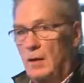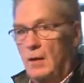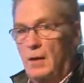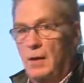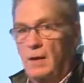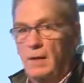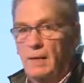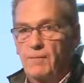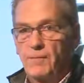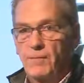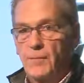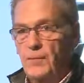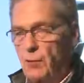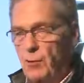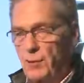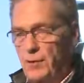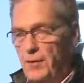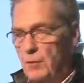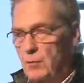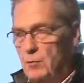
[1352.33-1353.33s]
Um,
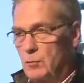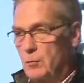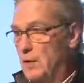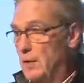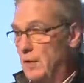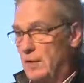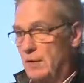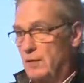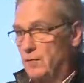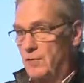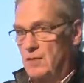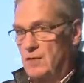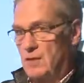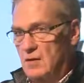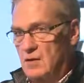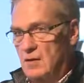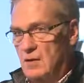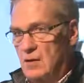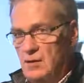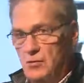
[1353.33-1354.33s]
thought they were working for the
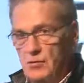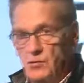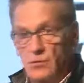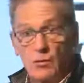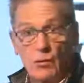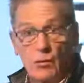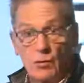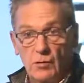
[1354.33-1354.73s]
international